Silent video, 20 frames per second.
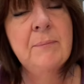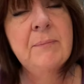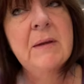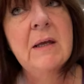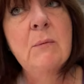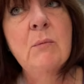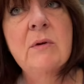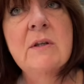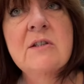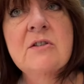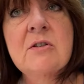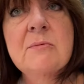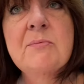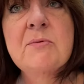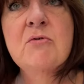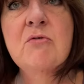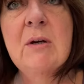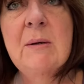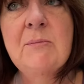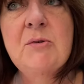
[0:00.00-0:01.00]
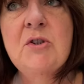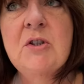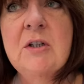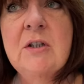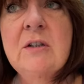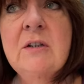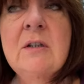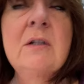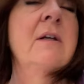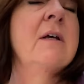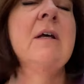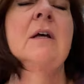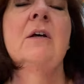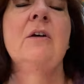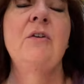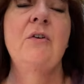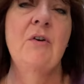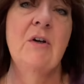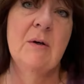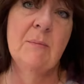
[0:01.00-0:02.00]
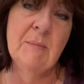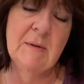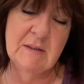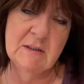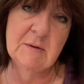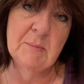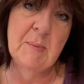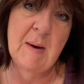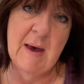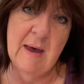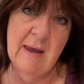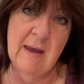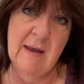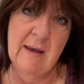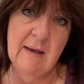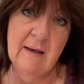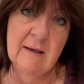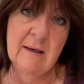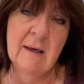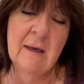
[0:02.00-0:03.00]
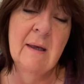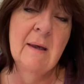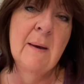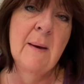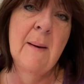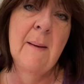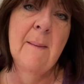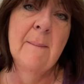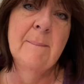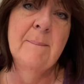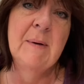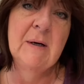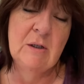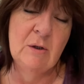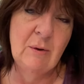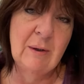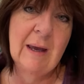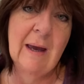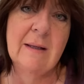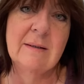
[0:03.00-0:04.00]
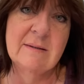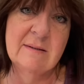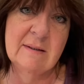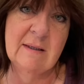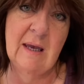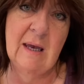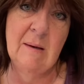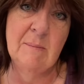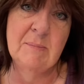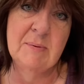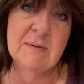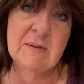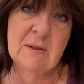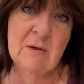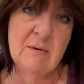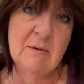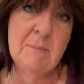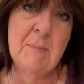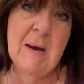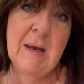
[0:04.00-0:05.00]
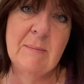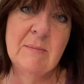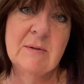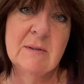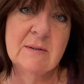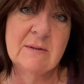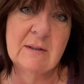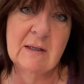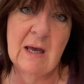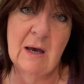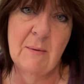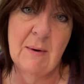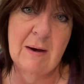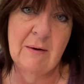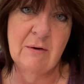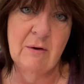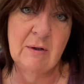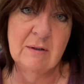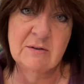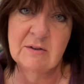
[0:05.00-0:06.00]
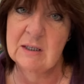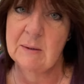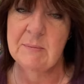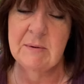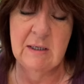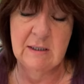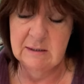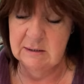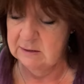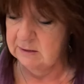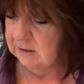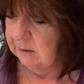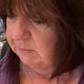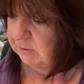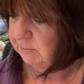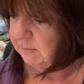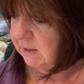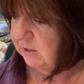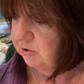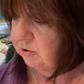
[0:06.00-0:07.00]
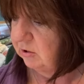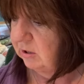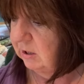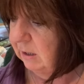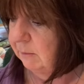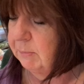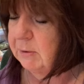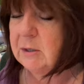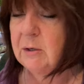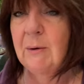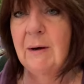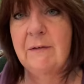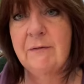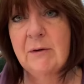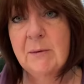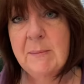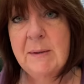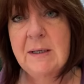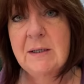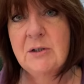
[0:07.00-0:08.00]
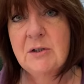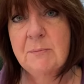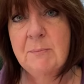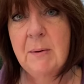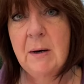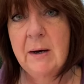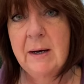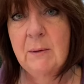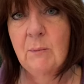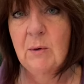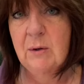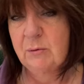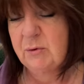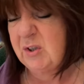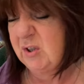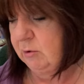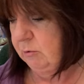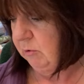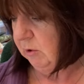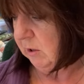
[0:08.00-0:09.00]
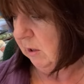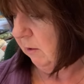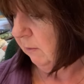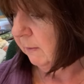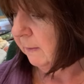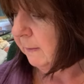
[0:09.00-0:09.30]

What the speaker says: With the subscription, you commit to paying, but you can skip, so the payment doesn't go out. You can skip as many as you like, but you have committed to buying 1 or 2, you know,